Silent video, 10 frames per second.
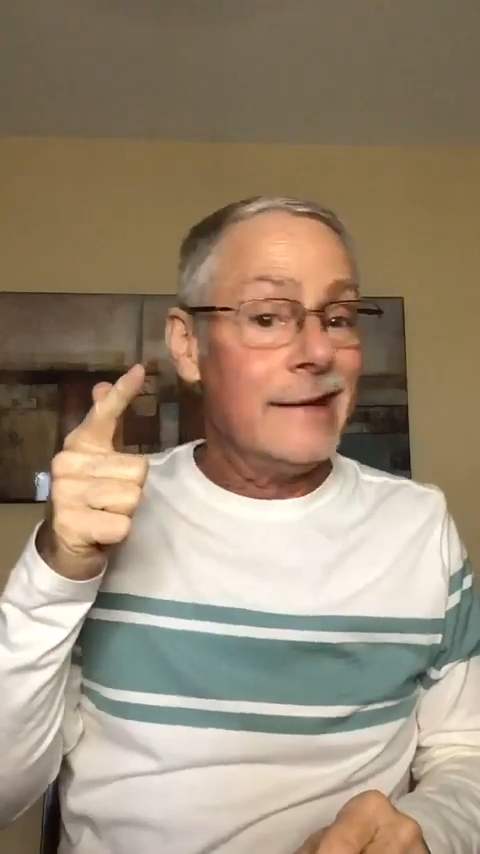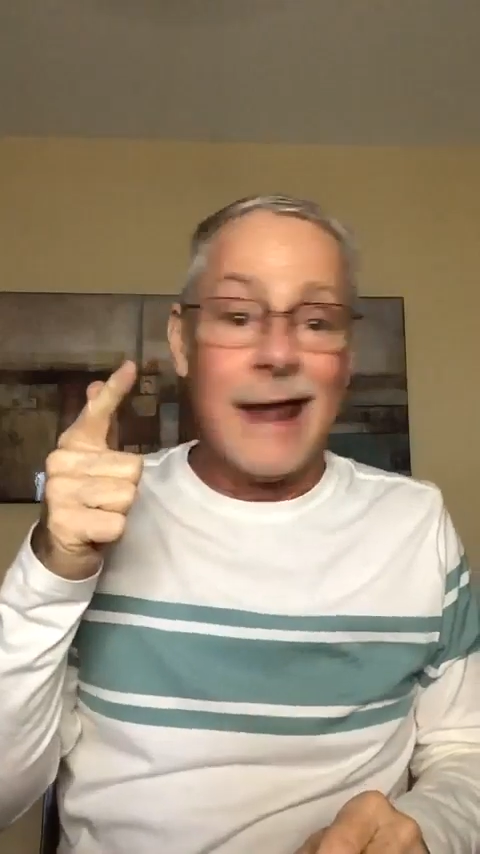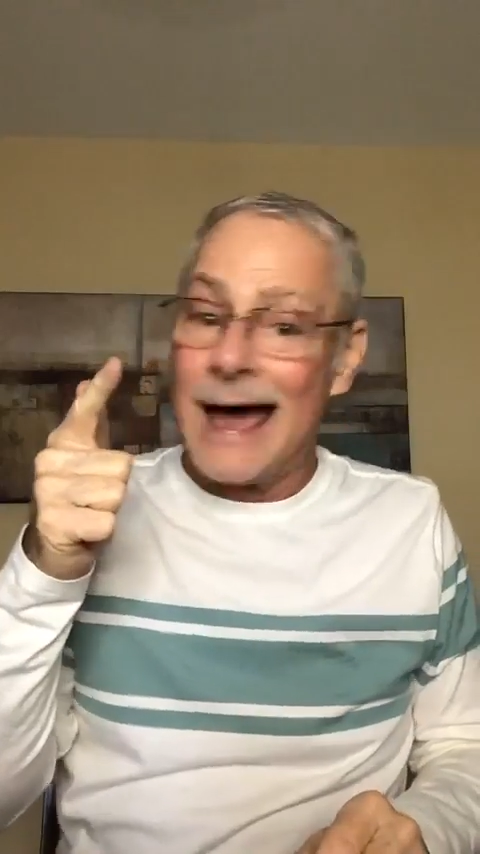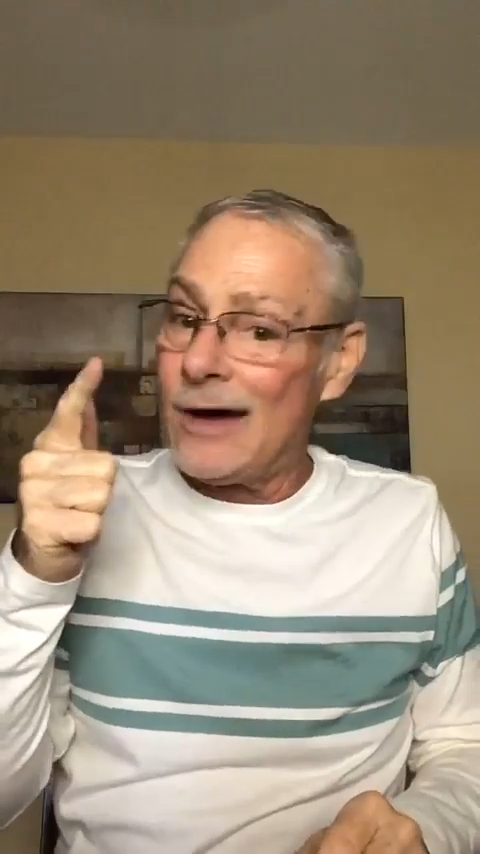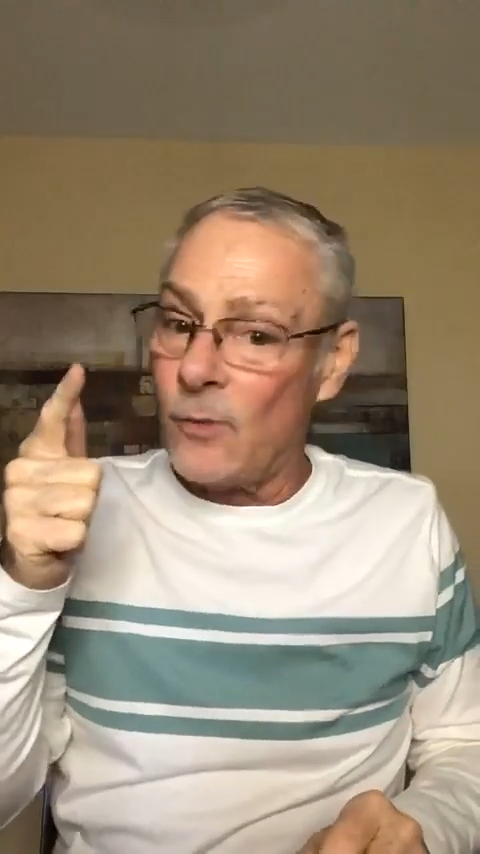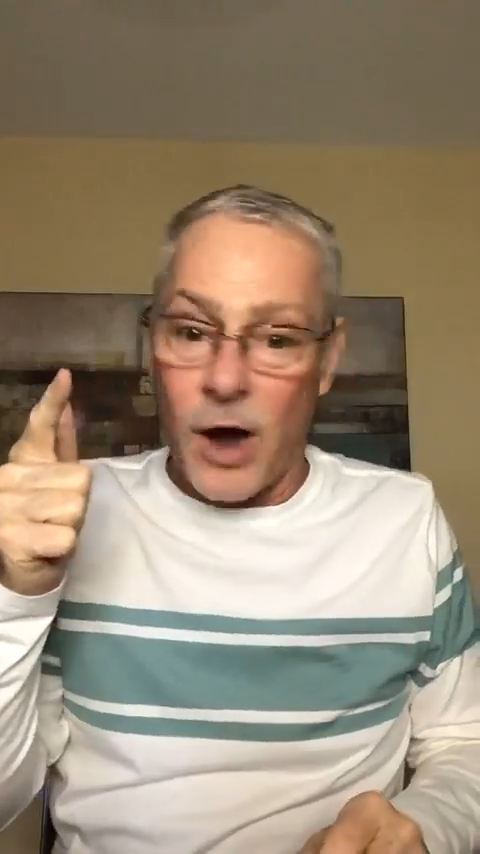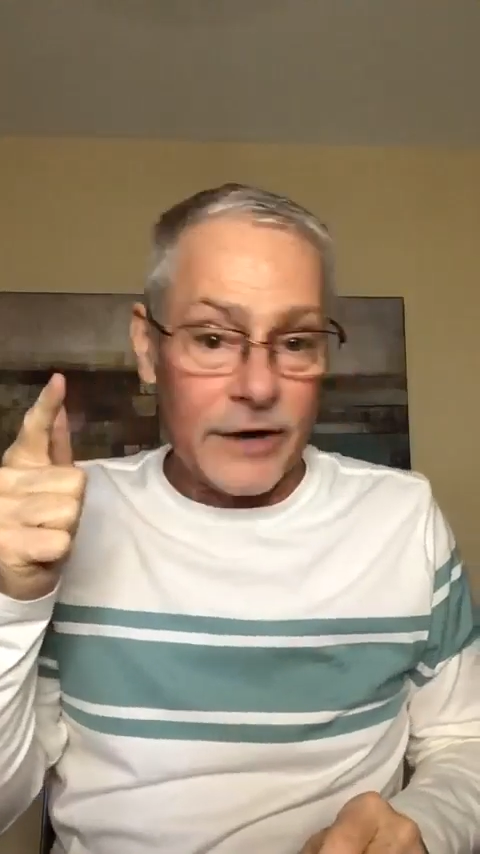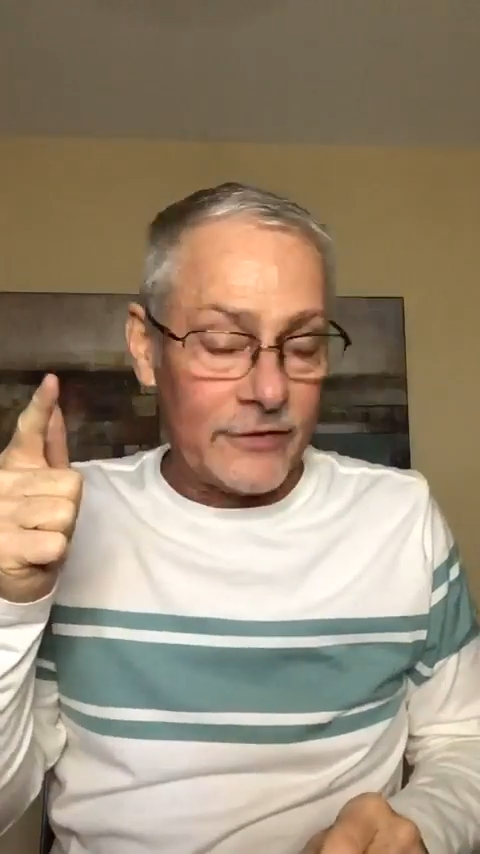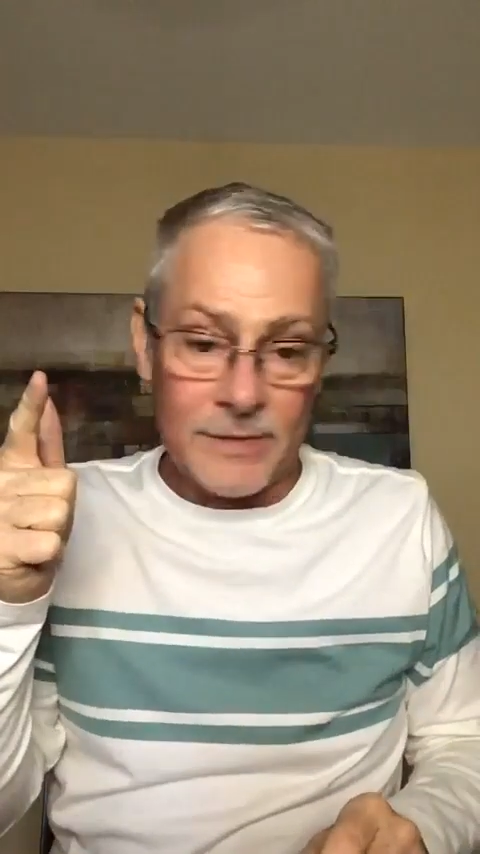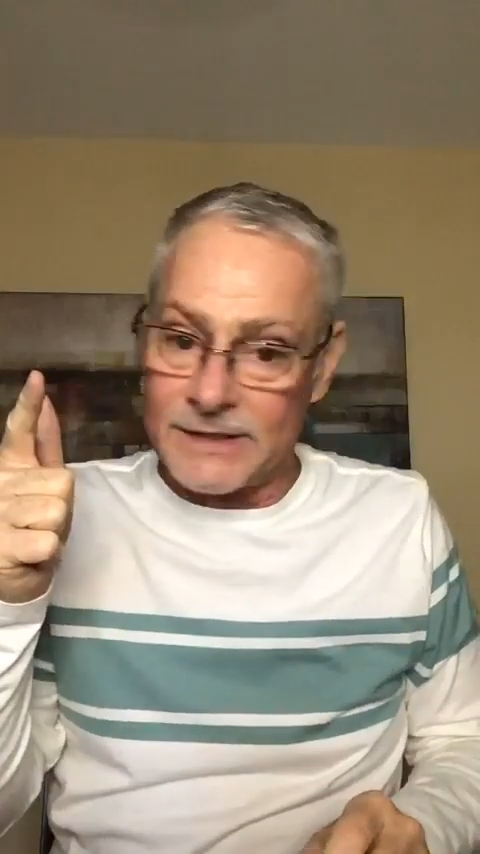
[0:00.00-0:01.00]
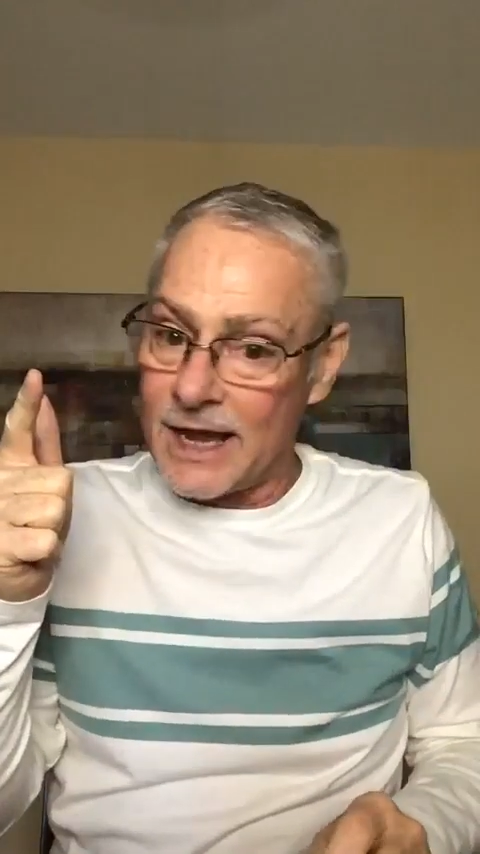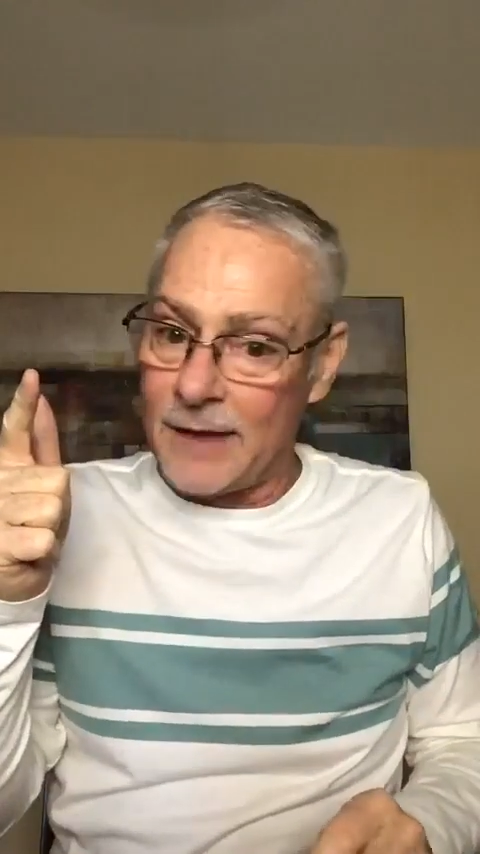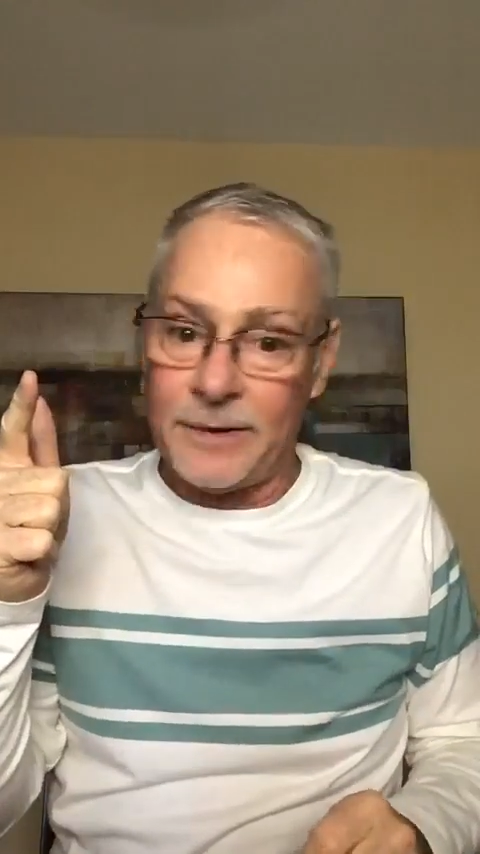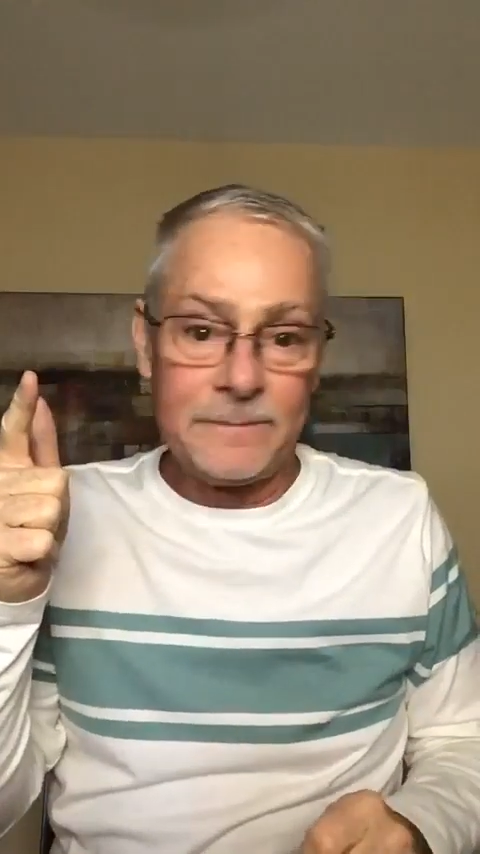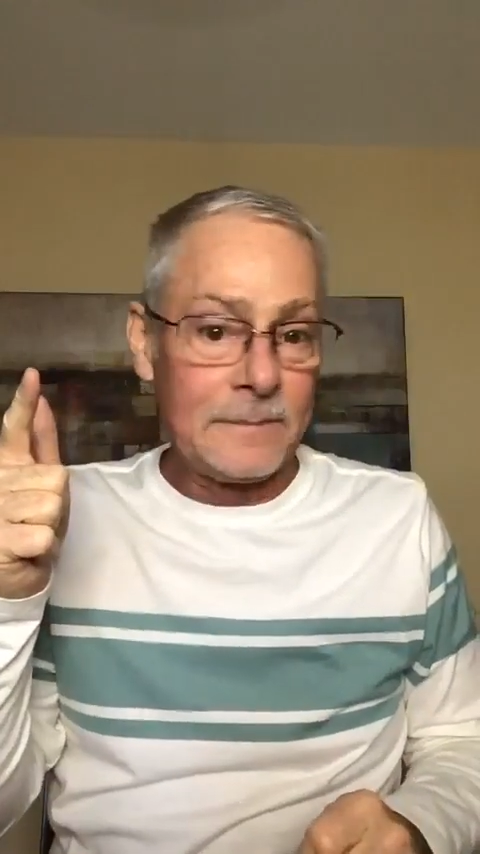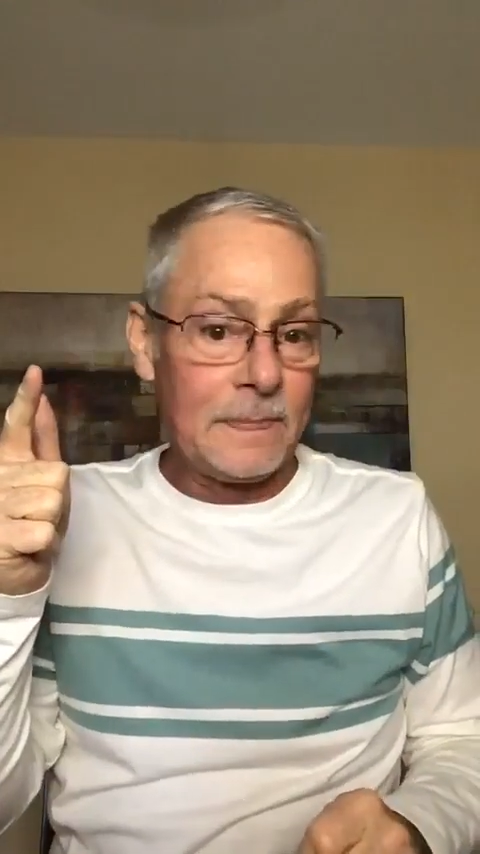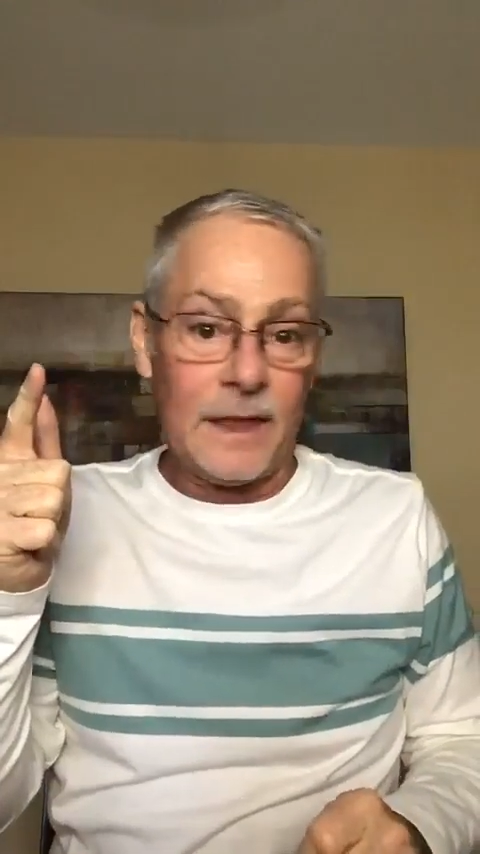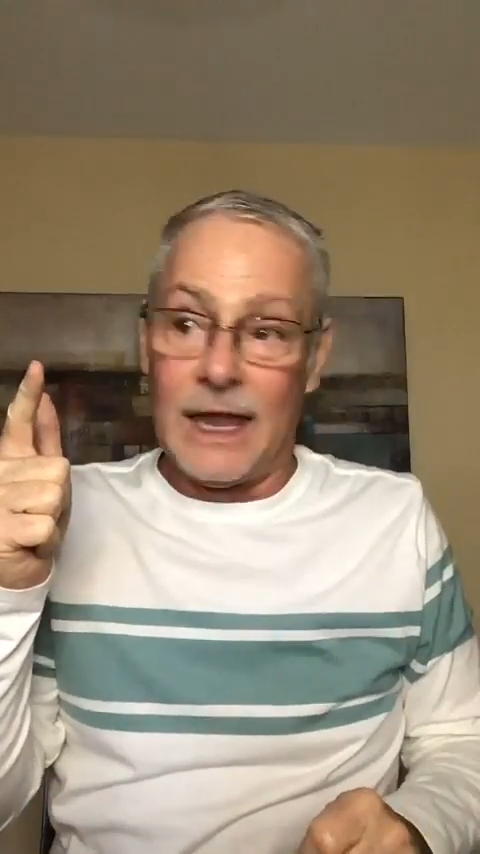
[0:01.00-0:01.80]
not water from the tap,